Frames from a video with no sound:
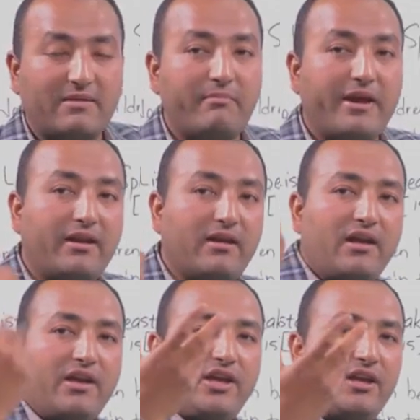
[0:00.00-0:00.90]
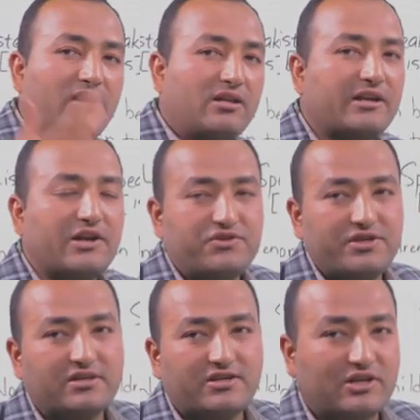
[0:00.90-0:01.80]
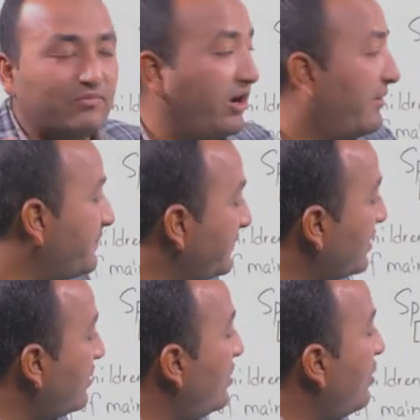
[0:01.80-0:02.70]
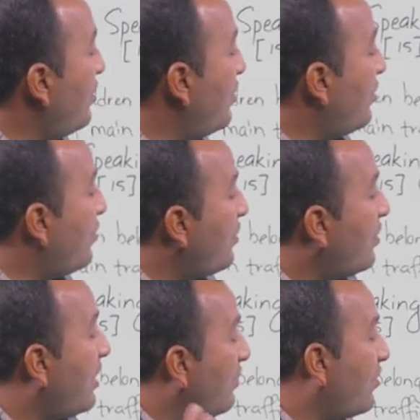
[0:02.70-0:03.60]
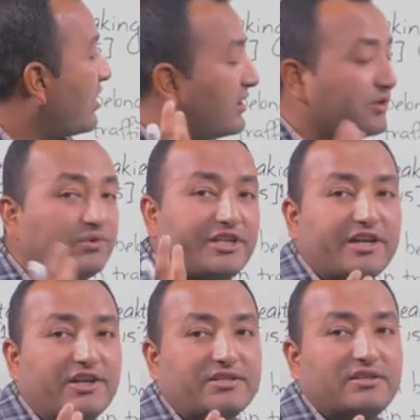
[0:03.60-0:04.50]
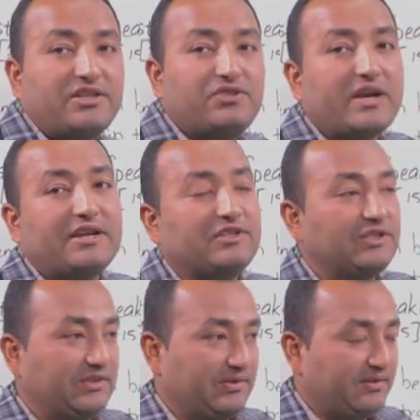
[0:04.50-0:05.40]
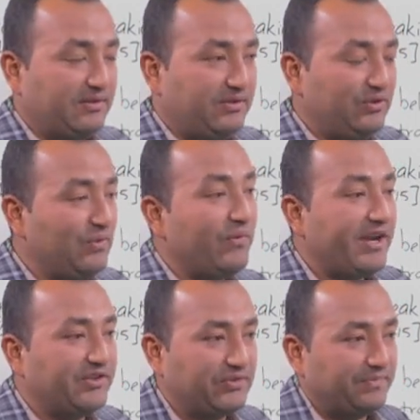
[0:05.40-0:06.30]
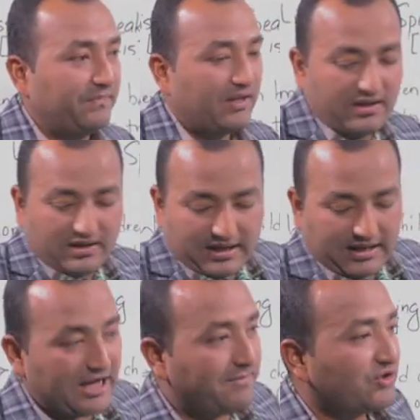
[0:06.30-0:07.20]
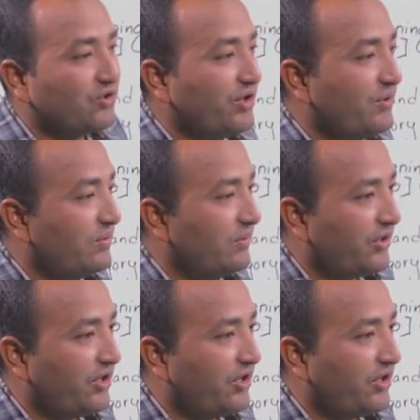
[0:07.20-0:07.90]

and men in other countries or somewhere, what are the 2 techniques, strategies, 2 ways? Let me show you